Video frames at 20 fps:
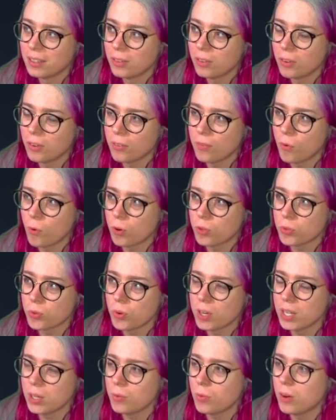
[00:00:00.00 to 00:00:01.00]
Or
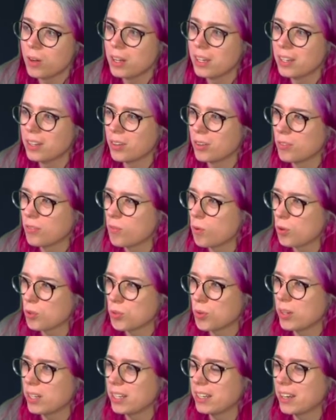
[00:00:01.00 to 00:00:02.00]
421 or
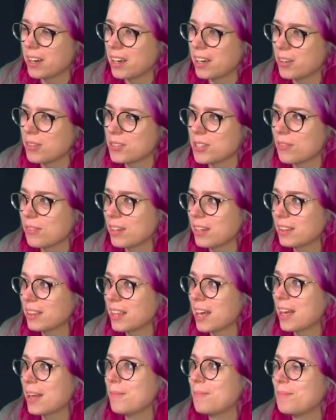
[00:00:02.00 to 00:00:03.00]
429 or something like
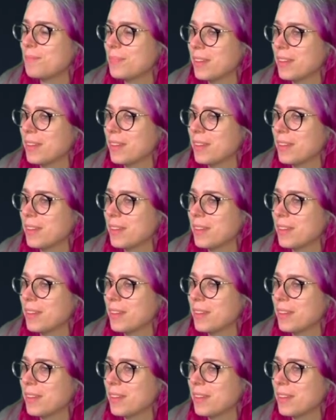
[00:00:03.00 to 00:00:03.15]
that.